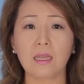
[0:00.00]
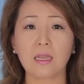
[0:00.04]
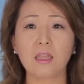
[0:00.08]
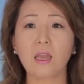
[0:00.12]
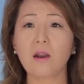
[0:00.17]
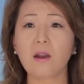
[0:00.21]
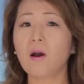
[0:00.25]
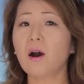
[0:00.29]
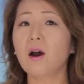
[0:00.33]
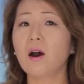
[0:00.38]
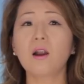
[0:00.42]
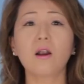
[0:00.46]

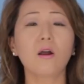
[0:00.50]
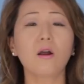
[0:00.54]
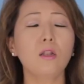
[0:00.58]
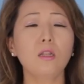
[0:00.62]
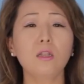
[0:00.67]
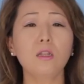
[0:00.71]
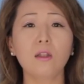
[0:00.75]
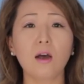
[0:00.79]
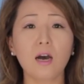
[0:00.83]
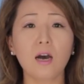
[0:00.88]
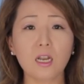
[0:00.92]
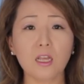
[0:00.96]
There are a
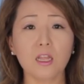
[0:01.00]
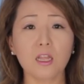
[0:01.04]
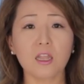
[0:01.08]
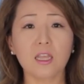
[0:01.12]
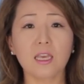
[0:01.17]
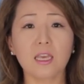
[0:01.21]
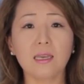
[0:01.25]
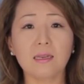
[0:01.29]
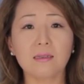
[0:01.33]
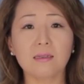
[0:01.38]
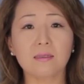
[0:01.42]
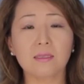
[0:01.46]
lot of
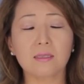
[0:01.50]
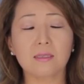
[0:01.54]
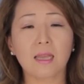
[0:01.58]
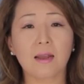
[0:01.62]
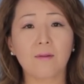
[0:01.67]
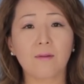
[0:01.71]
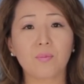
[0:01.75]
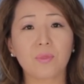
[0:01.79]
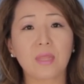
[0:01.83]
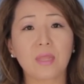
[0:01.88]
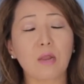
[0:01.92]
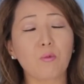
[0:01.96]
things
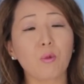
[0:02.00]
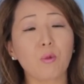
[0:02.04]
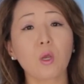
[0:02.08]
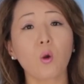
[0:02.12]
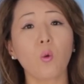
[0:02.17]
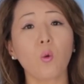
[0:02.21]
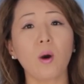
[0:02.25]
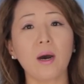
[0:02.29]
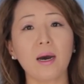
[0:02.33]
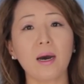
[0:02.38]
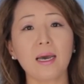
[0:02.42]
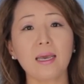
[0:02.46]
that
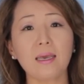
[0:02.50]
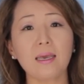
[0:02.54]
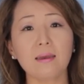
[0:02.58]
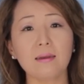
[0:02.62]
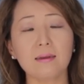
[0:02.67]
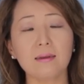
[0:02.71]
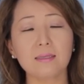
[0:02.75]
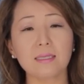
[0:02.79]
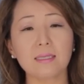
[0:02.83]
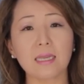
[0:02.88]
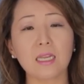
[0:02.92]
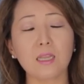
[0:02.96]

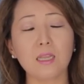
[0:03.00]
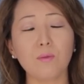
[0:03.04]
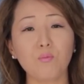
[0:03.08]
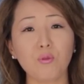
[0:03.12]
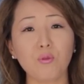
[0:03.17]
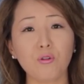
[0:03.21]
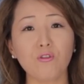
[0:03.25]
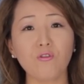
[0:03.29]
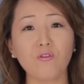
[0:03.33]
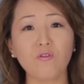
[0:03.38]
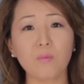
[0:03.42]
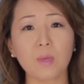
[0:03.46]
requires an
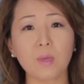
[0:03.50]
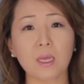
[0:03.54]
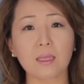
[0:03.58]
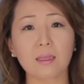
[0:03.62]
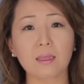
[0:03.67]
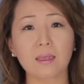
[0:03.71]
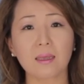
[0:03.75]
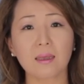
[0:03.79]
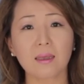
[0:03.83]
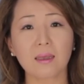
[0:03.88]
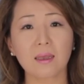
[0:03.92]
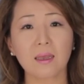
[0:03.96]

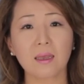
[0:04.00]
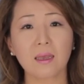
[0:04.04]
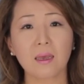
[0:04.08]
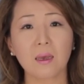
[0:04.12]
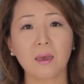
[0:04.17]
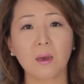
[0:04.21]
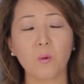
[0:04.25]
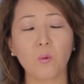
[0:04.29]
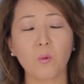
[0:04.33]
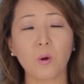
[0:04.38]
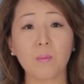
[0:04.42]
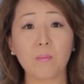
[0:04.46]
improvement.
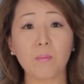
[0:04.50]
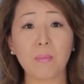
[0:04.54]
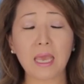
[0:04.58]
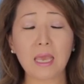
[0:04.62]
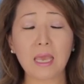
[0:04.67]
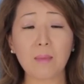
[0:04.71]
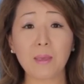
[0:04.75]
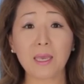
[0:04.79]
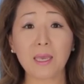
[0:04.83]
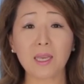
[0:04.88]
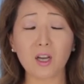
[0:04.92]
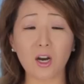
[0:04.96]
Well,
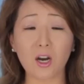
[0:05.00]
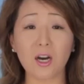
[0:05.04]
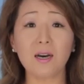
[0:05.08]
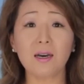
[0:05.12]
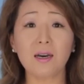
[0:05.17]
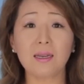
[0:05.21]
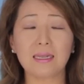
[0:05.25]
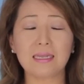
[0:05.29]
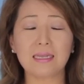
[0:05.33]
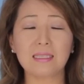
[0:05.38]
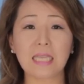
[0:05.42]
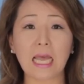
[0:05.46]
maybe
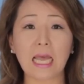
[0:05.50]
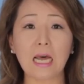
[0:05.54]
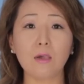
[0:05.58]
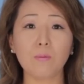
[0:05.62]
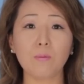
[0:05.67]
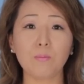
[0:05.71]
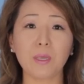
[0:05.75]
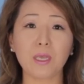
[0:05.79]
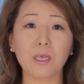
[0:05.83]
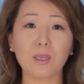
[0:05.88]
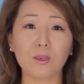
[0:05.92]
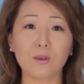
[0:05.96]
God is
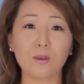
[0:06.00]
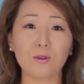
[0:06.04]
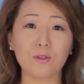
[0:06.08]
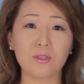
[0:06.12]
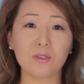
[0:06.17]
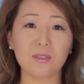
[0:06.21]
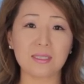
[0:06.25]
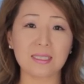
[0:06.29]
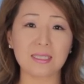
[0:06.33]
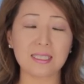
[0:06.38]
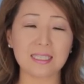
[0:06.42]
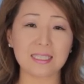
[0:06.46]
helping you
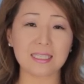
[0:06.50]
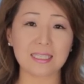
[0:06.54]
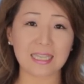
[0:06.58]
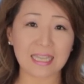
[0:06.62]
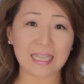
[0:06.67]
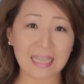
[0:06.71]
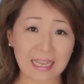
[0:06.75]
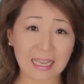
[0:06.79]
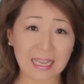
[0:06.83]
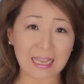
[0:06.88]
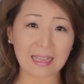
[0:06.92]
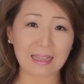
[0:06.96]
to
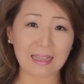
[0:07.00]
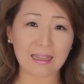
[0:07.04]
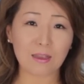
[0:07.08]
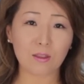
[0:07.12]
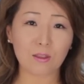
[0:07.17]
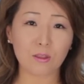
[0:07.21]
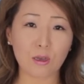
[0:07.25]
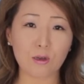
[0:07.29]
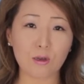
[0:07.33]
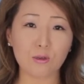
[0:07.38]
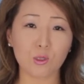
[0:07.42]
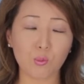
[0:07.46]
see
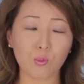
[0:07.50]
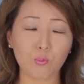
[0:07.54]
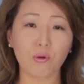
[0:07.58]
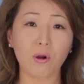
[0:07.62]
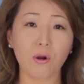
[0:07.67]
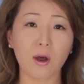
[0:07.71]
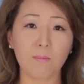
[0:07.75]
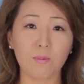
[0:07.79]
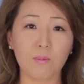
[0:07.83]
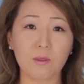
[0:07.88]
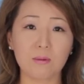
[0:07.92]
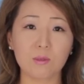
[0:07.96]
those
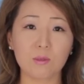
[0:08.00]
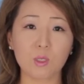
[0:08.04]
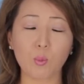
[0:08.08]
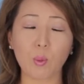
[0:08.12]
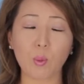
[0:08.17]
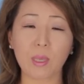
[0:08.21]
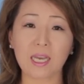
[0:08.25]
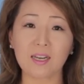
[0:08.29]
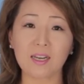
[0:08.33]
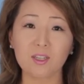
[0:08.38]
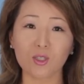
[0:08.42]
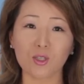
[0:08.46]
problems
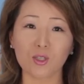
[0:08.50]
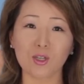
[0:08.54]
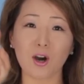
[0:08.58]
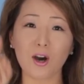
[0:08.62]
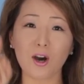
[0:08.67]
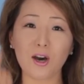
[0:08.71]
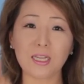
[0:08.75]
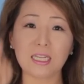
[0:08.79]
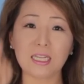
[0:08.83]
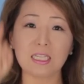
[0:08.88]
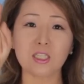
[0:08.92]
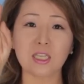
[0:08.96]
because
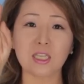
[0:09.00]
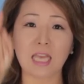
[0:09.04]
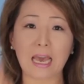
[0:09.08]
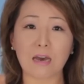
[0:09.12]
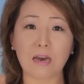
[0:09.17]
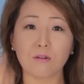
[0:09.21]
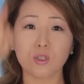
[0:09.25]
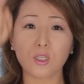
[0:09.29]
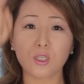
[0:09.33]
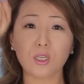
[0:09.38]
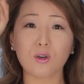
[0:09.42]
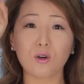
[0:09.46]
God is
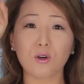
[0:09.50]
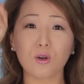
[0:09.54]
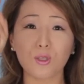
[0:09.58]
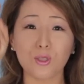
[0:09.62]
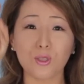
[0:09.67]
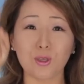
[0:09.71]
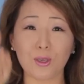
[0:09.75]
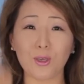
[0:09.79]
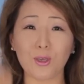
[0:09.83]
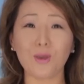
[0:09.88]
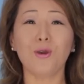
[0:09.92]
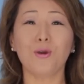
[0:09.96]
counting
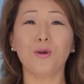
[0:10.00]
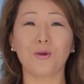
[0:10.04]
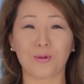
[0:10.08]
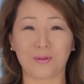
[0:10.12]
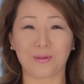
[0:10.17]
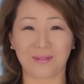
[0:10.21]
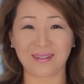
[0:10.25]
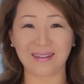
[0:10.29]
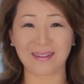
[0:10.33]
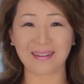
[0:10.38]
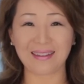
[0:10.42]
on you